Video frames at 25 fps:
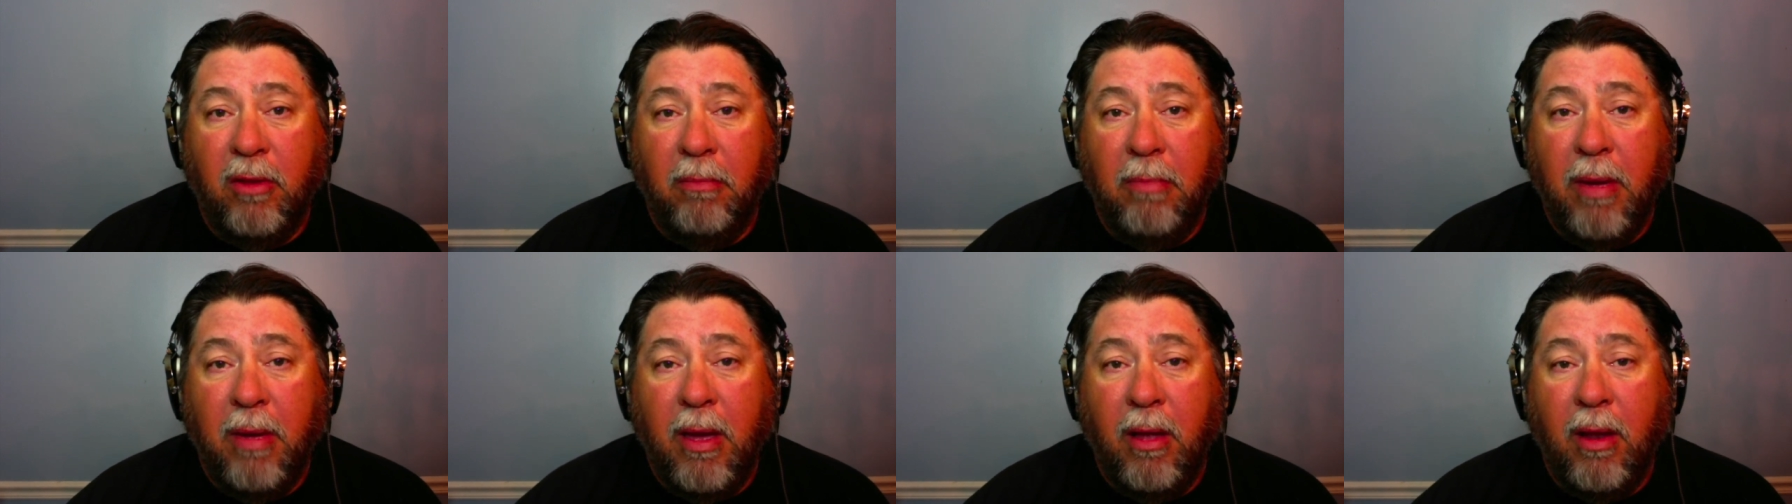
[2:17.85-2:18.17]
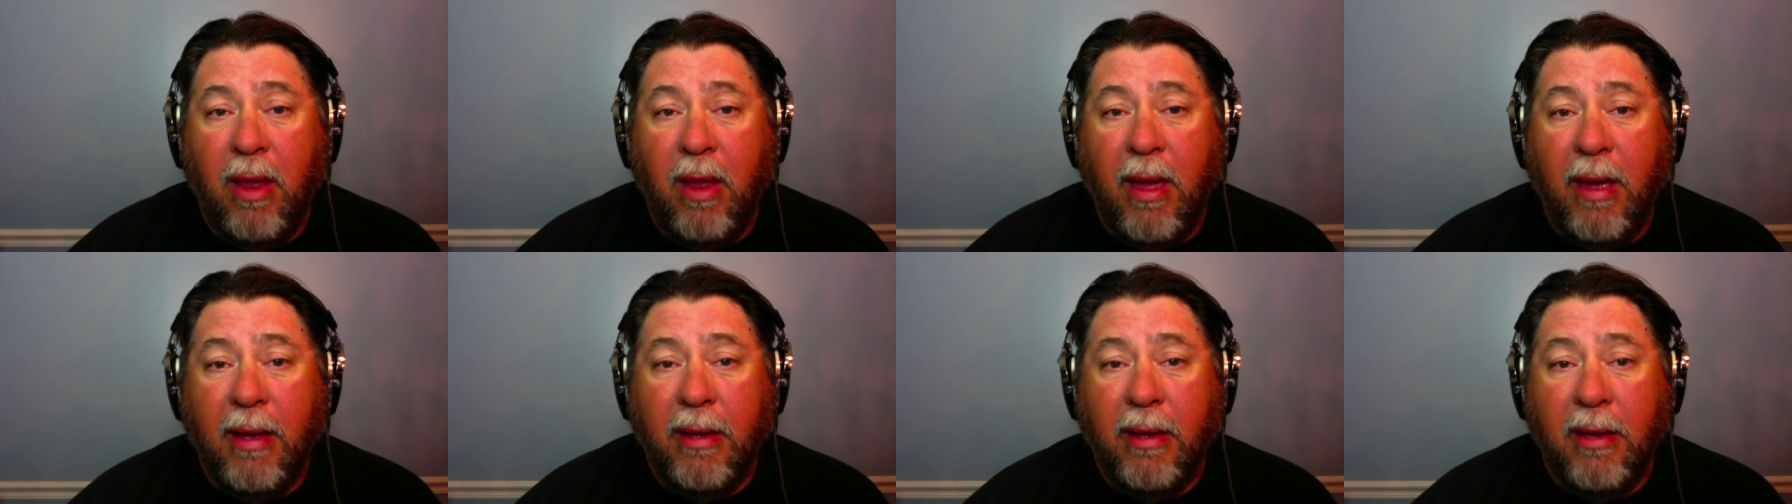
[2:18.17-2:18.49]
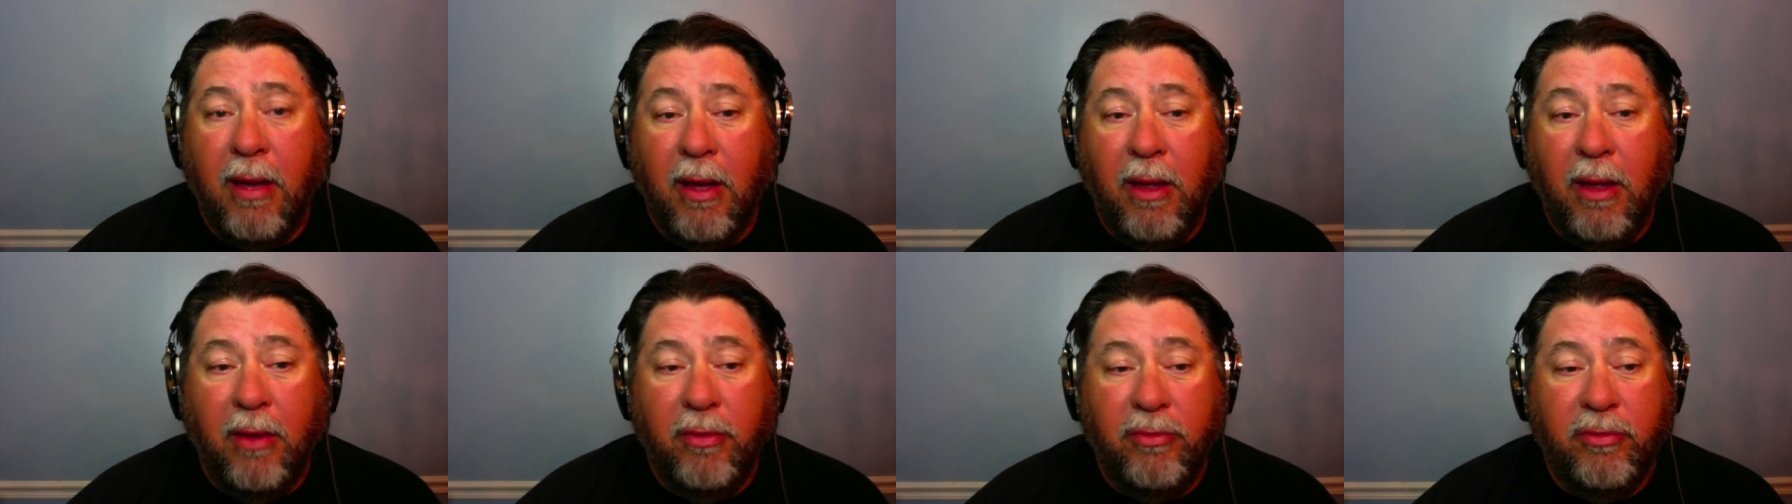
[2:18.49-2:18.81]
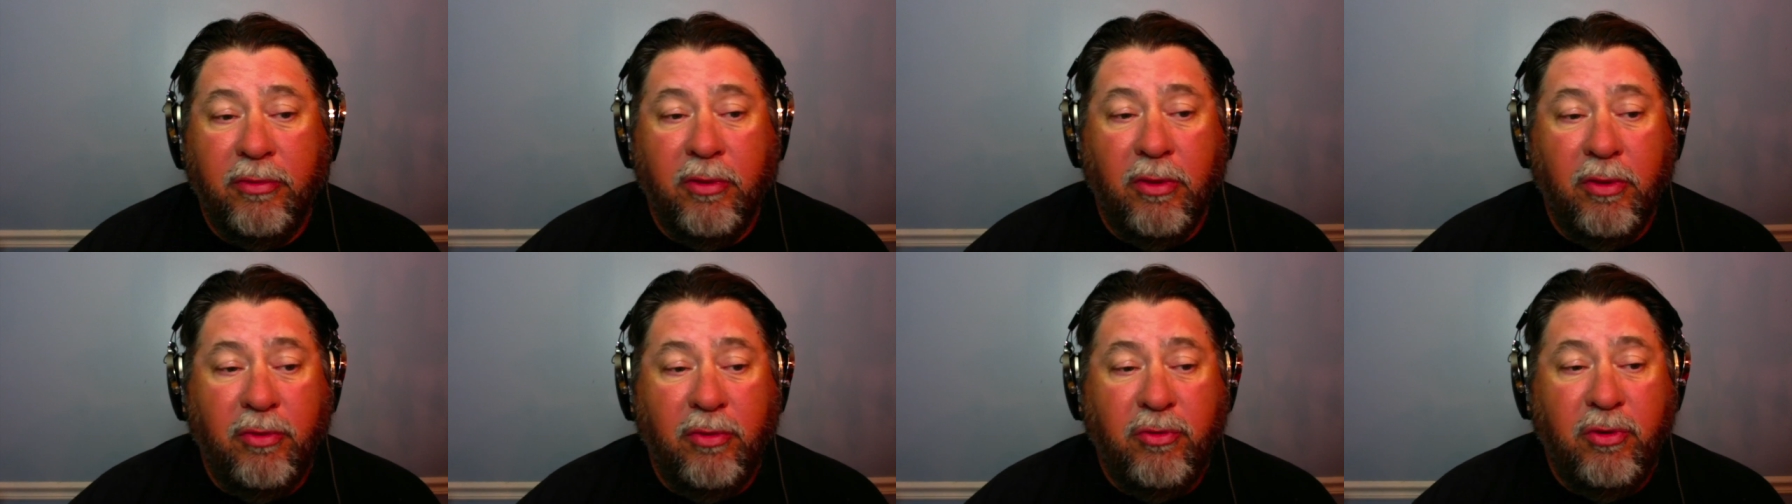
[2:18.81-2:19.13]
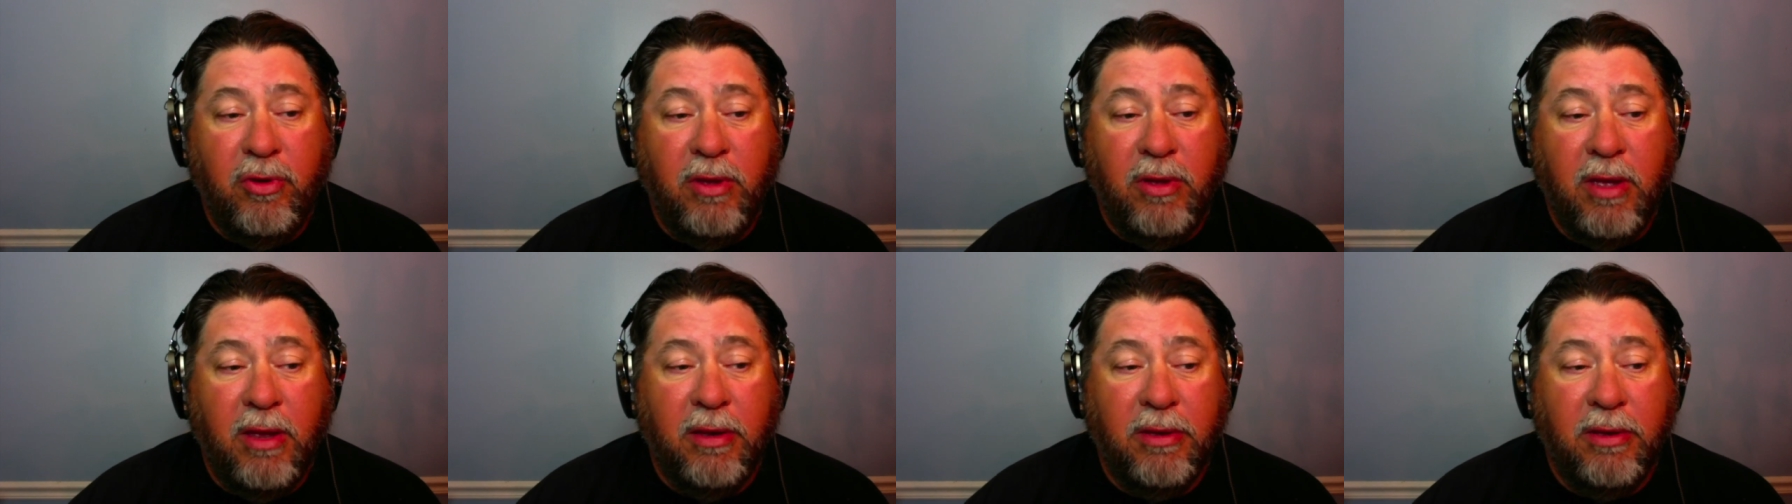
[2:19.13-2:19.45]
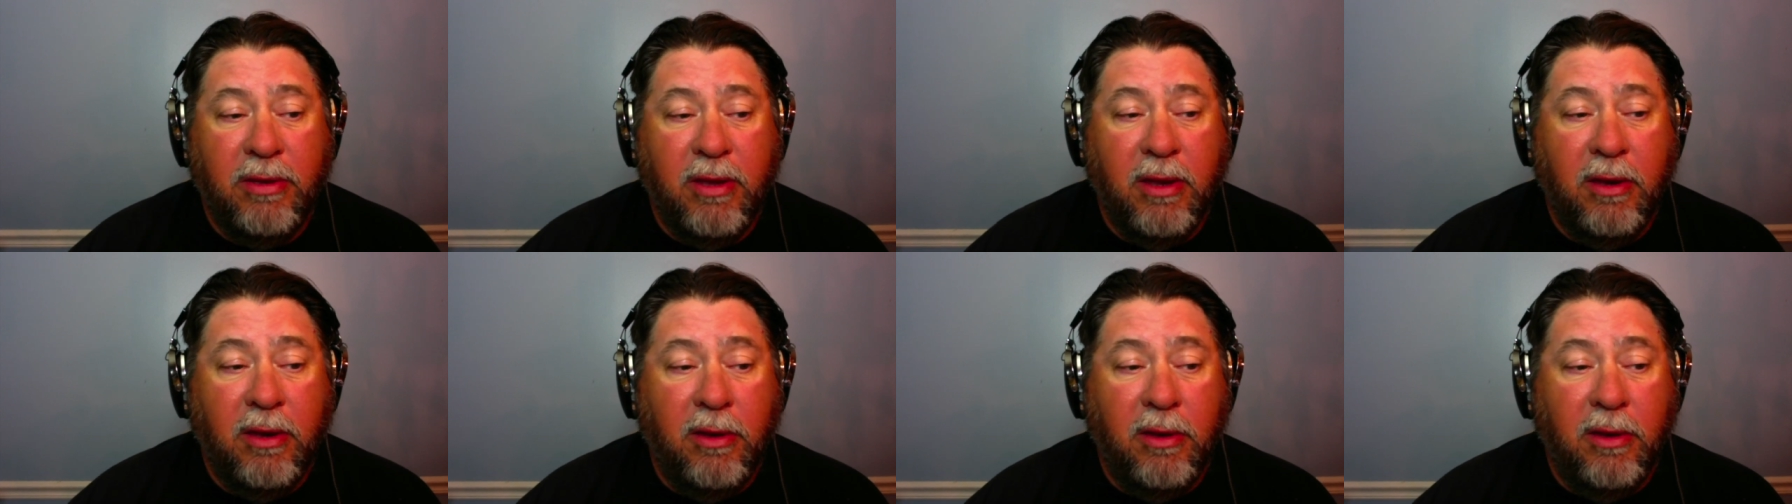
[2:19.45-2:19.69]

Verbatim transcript: bell icon so that you get uh,